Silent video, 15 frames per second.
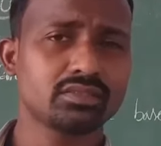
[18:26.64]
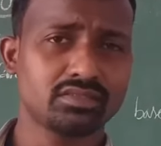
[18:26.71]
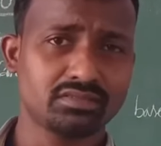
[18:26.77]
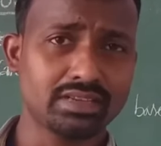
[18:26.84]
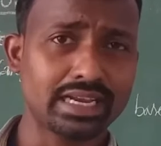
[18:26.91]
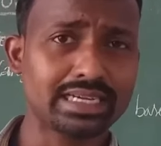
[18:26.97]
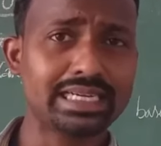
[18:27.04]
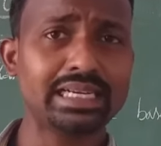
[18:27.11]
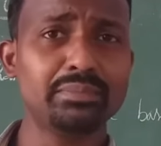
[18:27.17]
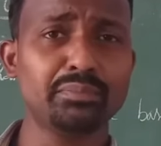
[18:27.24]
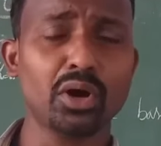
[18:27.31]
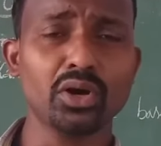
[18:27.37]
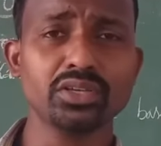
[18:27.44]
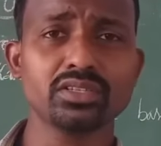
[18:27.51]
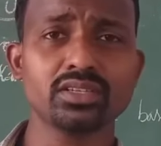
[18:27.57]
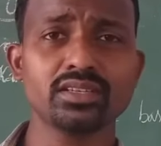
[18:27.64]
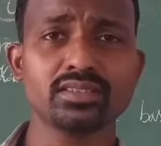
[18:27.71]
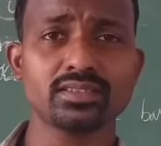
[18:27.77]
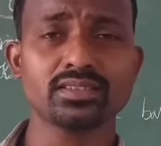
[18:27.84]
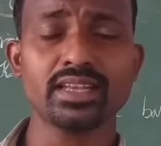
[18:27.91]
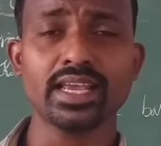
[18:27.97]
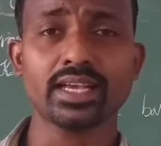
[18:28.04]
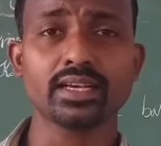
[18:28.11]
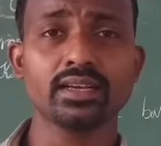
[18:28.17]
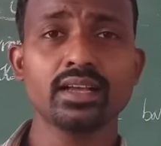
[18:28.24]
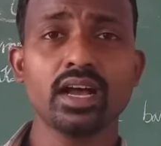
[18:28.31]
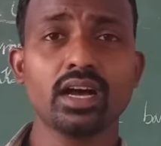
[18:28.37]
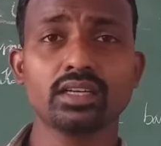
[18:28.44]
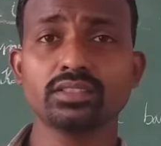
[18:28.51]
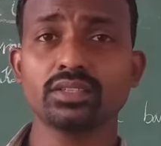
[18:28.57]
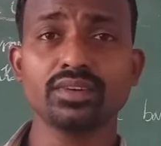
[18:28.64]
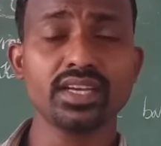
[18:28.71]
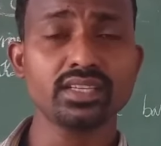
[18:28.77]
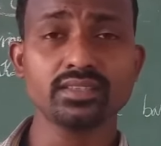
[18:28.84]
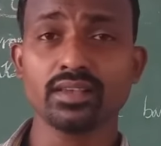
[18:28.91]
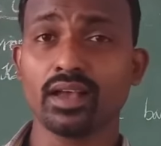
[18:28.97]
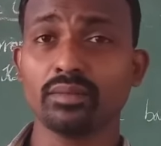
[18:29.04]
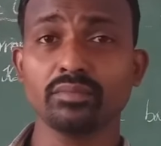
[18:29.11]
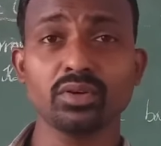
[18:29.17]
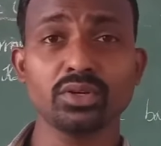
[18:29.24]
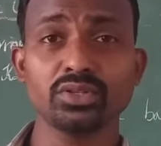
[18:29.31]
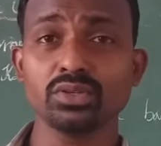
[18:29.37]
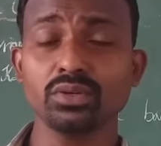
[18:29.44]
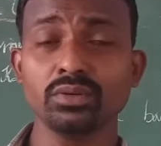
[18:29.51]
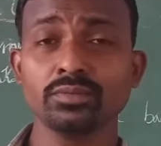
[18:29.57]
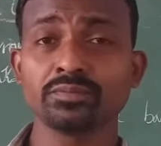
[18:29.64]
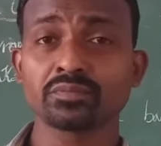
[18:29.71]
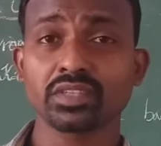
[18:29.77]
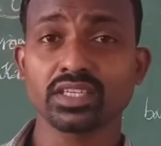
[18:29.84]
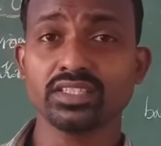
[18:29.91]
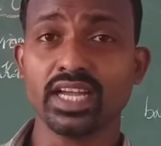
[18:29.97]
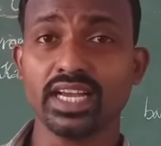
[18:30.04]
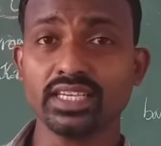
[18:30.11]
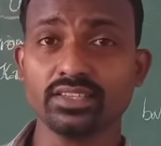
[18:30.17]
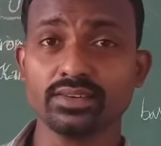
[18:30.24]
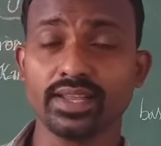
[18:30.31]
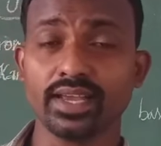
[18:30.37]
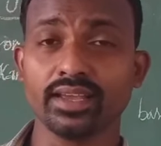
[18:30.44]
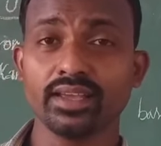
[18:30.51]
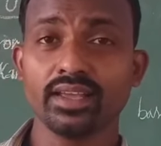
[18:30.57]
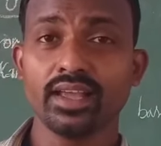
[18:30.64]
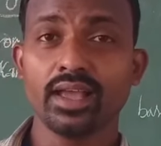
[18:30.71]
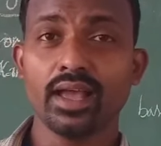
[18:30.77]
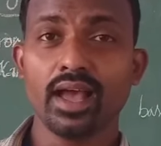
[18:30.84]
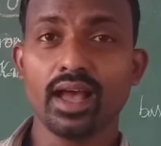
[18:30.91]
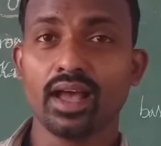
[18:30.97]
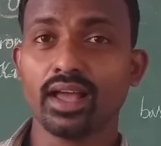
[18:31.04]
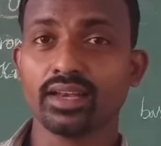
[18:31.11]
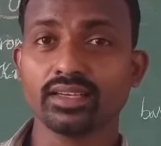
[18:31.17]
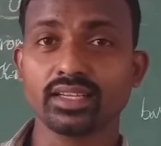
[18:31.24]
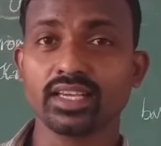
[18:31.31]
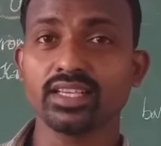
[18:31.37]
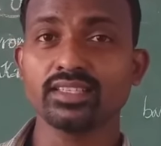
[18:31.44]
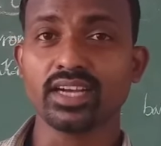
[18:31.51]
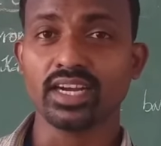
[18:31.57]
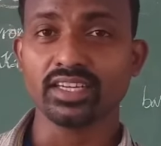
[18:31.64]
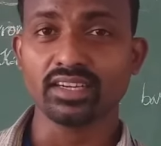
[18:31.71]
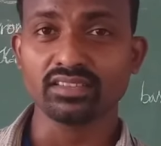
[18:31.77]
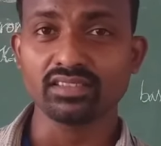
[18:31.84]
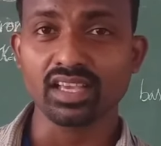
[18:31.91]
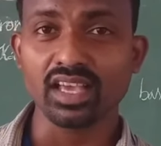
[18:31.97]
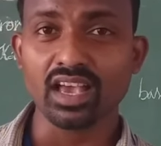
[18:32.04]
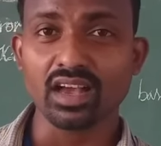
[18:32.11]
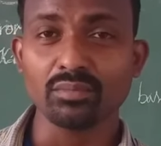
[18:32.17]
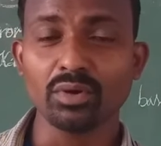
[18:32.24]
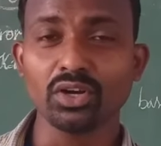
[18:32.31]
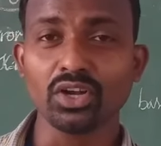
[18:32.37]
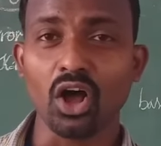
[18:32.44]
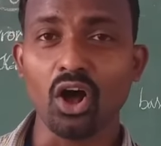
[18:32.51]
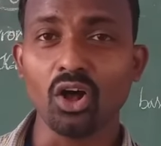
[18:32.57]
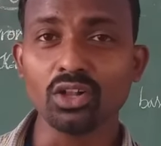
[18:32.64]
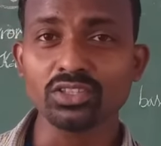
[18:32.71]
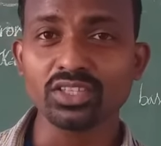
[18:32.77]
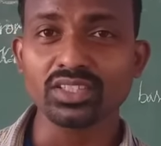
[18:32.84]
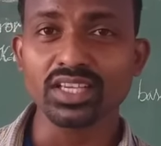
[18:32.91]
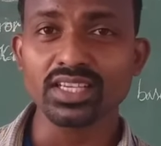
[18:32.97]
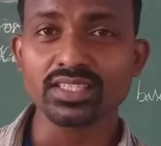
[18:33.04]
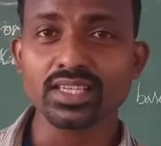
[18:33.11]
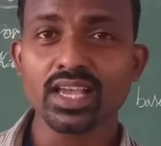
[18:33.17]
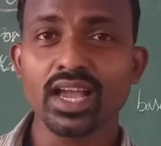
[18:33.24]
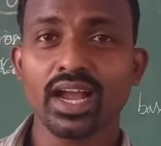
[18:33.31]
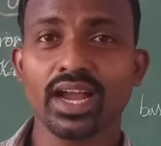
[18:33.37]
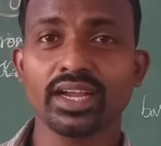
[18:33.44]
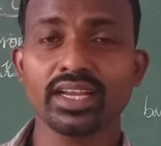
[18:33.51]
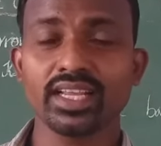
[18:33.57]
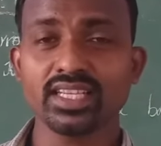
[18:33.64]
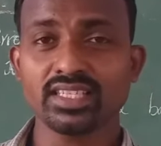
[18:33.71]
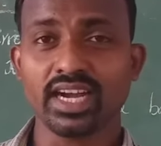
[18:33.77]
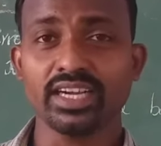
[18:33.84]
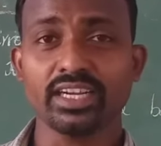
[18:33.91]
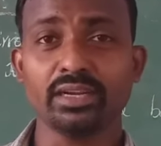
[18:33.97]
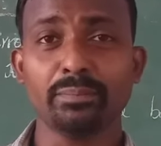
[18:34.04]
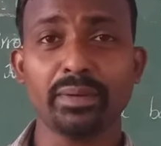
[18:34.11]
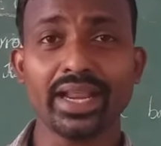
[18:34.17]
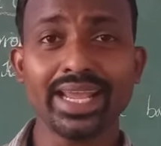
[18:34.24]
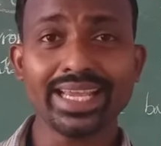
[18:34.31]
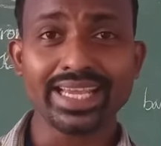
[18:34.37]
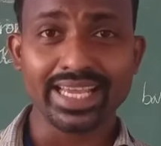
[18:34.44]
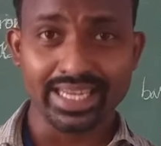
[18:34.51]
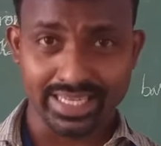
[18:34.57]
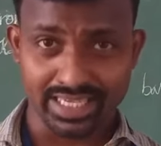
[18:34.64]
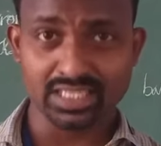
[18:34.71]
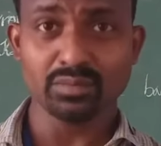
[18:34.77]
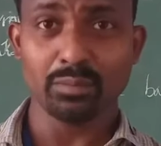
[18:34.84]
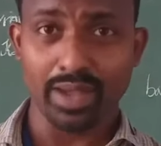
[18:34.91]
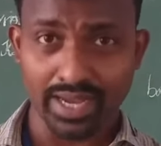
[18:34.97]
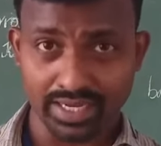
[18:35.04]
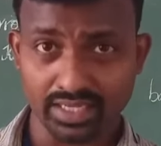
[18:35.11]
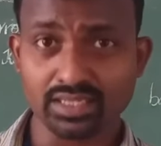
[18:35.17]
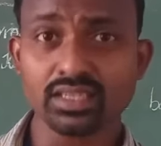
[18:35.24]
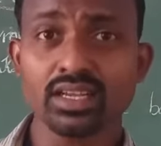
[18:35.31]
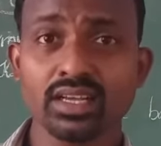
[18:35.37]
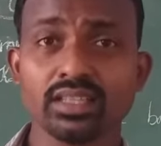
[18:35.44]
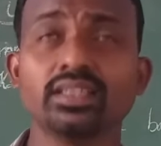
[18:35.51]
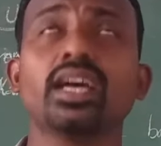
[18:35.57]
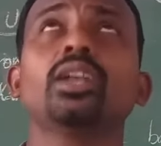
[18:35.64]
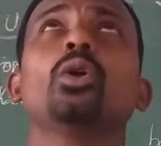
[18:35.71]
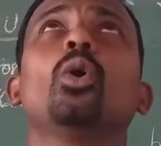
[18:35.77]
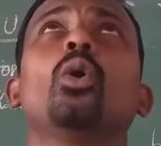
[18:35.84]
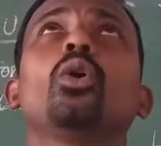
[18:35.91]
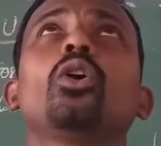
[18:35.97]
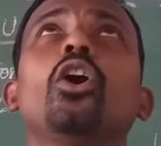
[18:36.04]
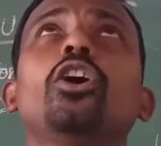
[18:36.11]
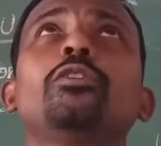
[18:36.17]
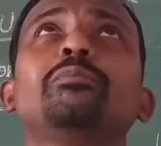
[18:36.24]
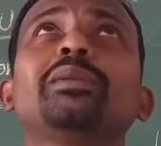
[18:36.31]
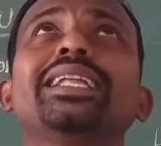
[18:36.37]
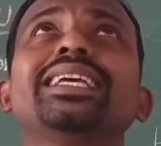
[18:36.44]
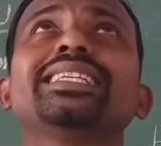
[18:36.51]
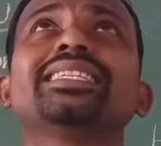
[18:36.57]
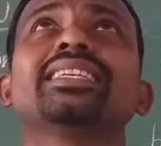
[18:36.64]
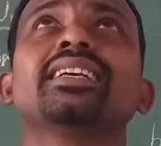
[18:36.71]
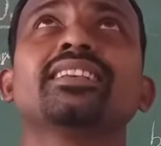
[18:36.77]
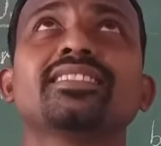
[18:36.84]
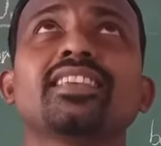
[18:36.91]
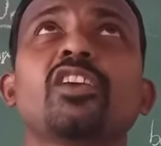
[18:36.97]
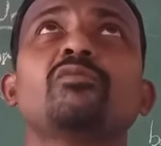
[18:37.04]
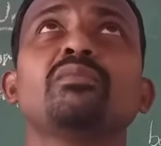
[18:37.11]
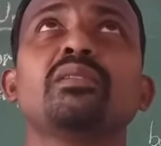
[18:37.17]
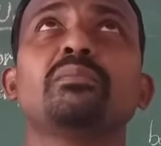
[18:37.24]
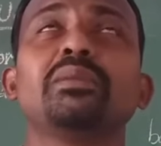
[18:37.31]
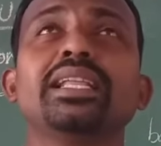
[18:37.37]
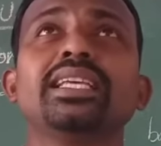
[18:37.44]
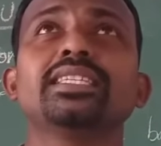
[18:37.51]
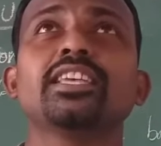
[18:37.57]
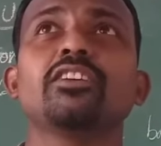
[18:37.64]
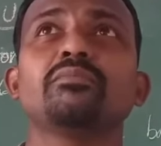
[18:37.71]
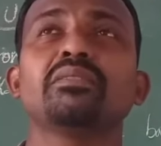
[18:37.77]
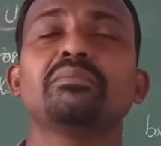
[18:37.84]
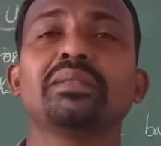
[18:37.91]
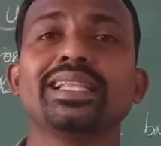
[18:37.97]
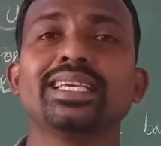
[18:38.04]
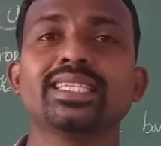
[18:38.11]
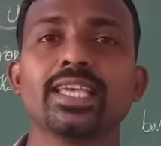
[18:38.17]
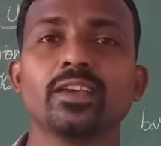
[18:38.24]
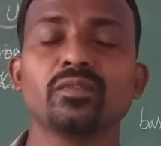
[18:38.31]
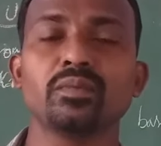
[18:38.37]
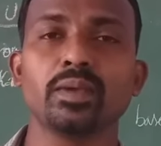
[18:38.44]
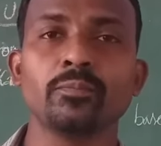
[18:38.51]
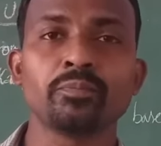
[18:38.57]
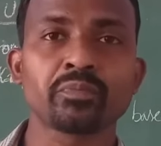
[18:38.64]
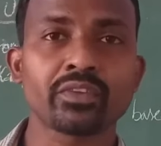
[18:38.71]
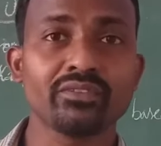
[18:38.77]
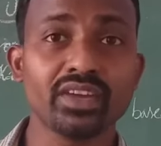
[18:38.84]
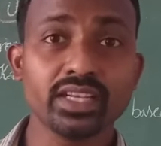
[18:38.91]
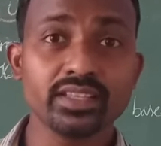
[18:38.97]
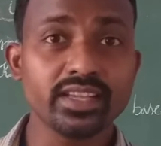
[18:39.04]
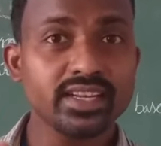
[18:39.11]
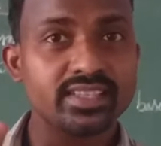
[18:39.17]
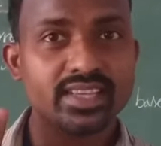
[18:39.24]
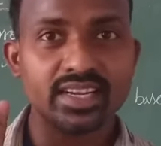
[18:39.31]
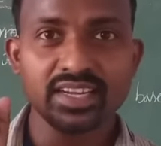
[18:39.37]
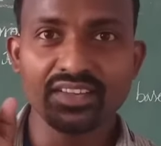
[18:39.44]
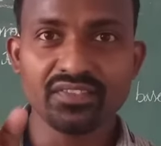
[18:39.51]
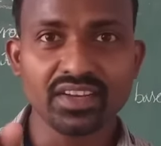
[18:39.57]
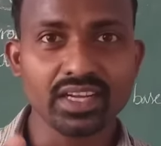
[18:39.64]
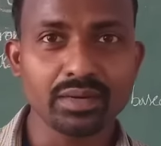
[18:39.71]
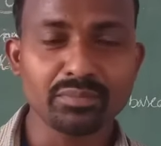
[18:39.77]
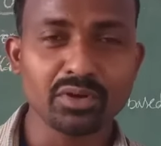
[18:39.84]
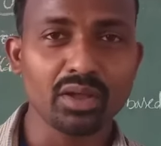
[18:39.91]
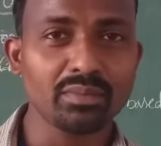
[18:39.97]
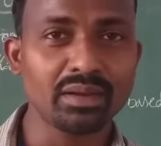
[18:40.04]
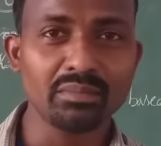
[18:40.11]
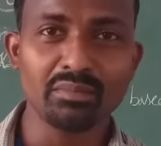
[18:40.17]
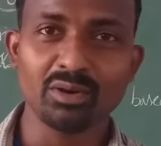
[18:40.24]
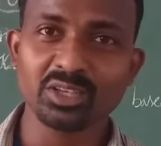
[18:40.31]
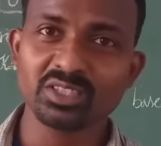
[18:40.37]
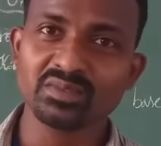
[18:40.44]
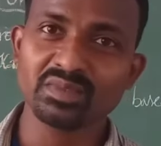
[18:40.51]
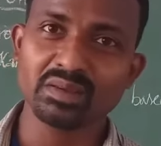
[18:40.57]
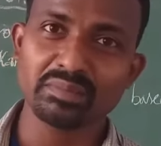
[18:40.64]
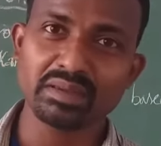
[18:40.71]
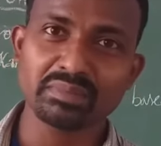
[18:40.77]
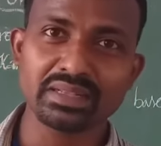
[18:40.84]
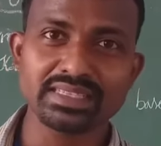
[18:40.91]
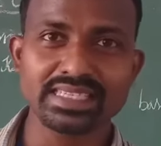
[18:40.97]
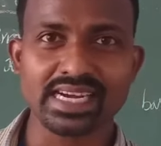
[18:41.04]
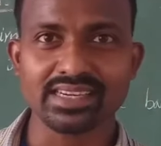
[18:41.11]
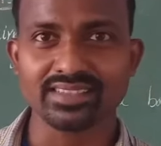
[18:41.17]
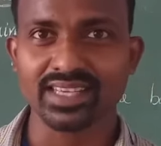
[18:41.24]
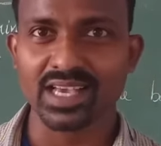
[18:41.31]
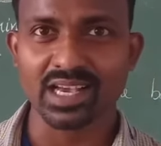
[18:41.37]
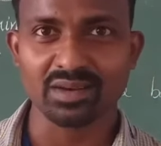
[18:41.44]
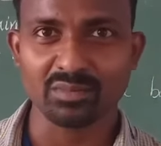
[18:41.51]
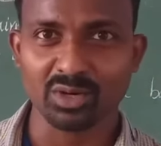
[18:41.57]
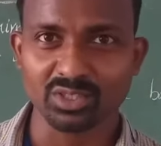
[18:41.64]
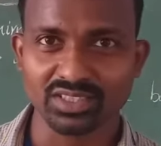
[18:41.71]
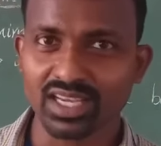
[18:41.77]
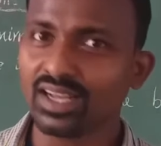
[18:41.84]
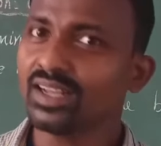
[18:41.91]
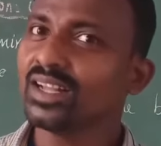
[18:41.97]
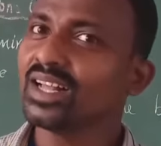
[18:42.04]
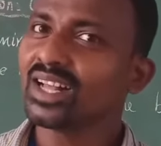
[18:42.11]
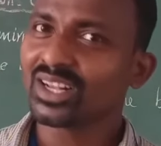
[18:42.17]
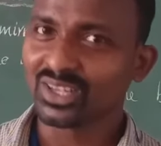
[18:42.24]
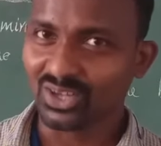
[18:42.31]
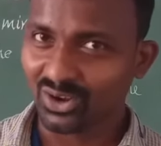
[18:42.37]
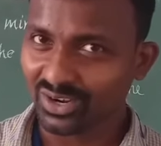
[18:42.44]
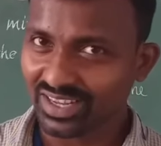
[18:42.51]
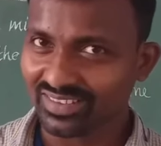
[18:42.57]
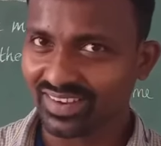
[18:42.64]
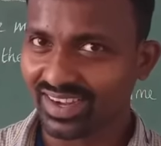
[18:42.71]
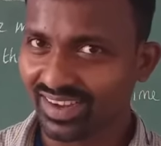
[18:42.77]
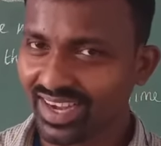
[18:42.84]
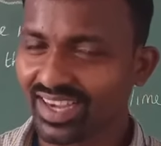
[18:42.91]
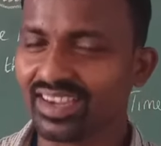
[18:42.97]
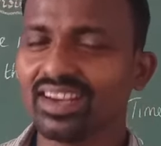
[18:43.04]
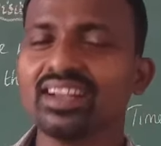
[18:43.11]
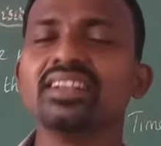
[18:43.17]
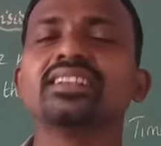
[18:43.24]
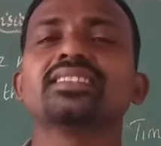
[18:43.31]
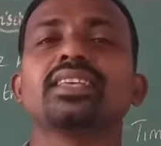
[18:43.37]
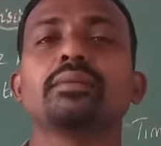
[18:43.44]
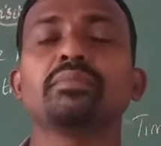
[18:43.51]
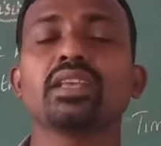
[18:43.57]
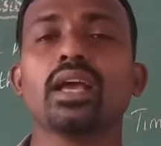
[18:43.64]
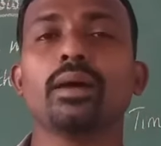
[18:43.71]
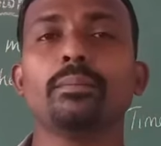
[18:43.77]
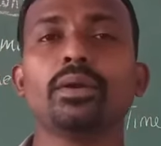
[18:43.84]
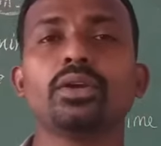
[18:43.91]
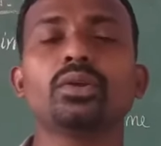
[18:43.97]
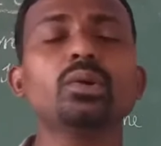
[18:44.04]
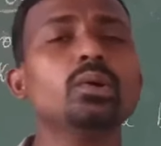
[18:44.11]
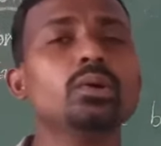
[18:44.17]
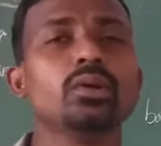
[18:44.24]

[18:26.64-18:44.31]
deadly poisonous snake. Otherwise, I am going to die today. And he started thinking about all the things and he started praying in his mind that, oh God, please save me, please save me, please save me. When there is a difficult problem, most of the people start thinking about the God event, right? Same thing happened to